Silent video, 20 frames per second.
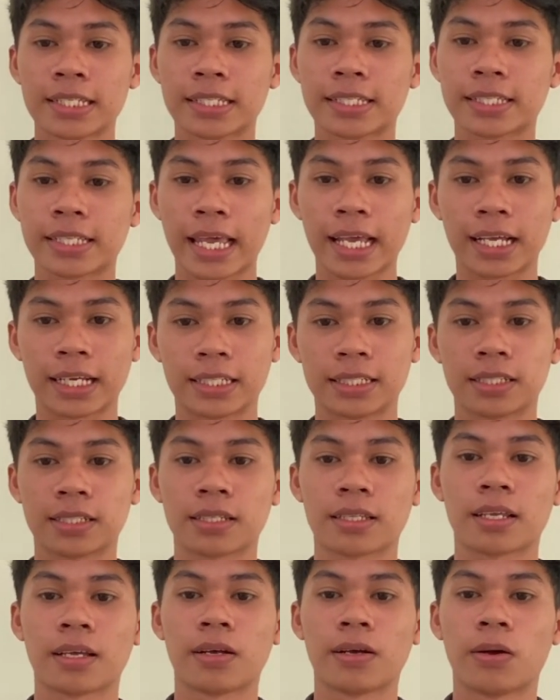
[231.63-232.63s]
Second,
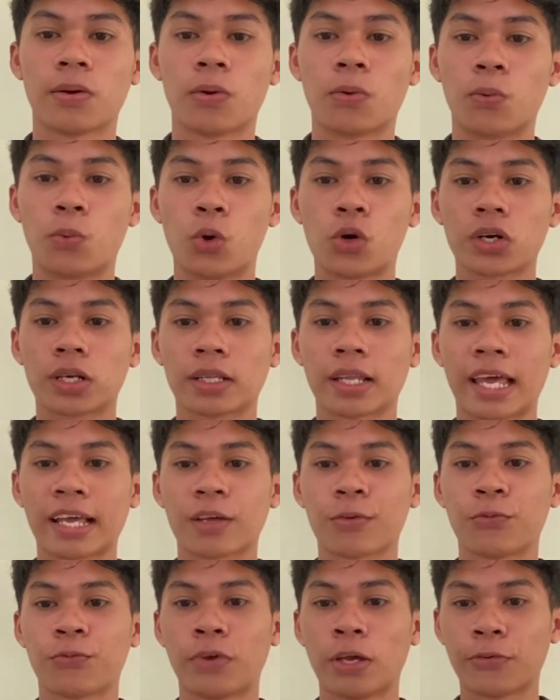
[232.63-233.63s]
word
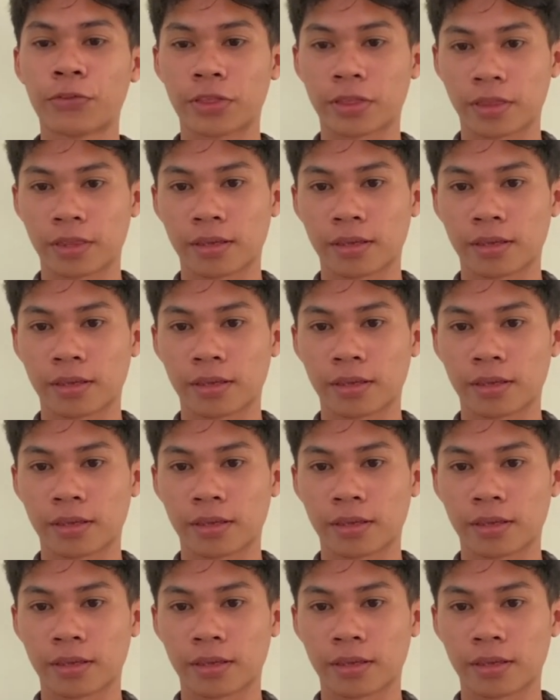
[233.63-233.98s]
like fifth.